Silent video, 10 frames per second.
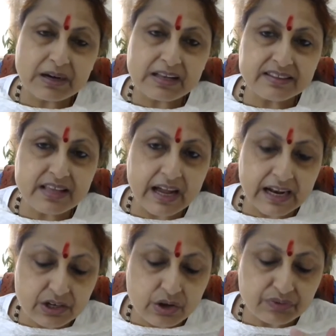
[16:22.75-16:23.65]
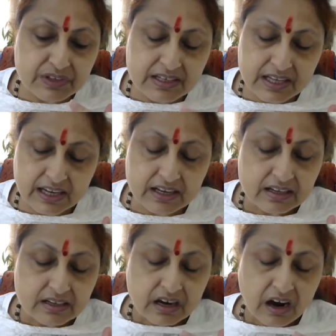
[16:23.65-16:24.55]
But at the end of the day,
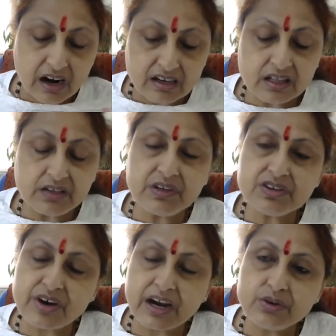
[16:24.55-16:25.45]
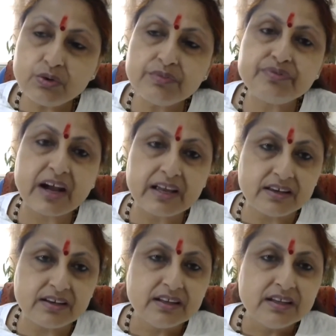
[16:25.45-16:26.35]
hardly we try to
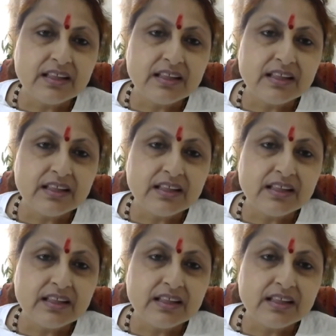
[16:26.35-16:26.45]
define